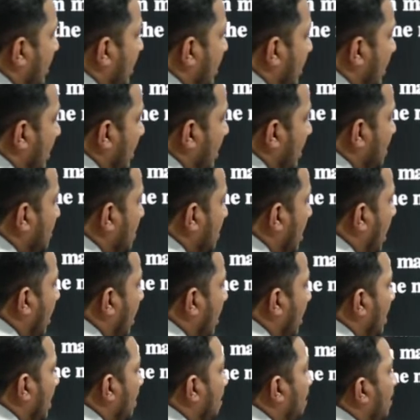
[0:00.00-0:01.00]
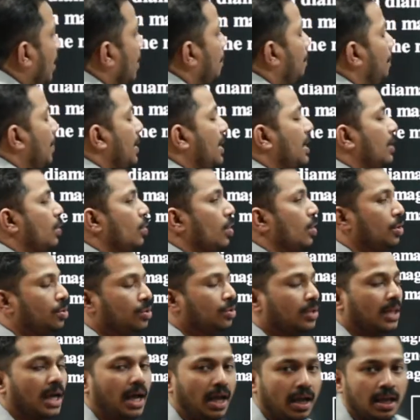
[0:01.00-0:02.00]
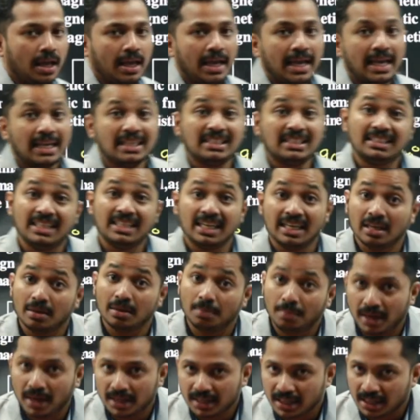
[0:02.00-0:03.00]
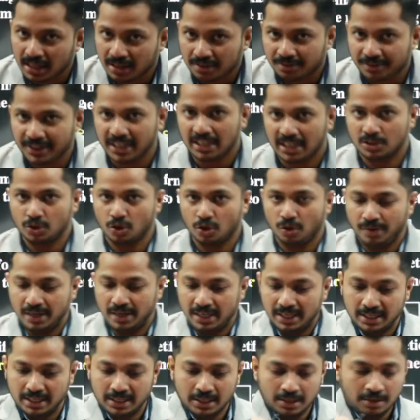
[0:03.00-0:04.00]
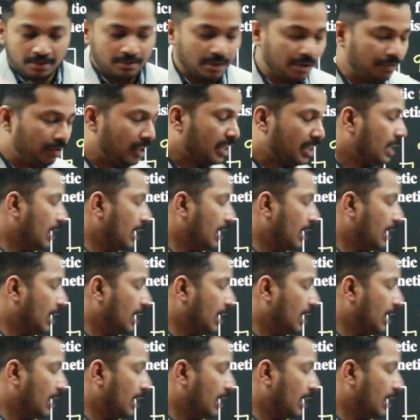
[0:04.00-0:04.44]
degree. It will align perpendicular to the external magnetic field. So when we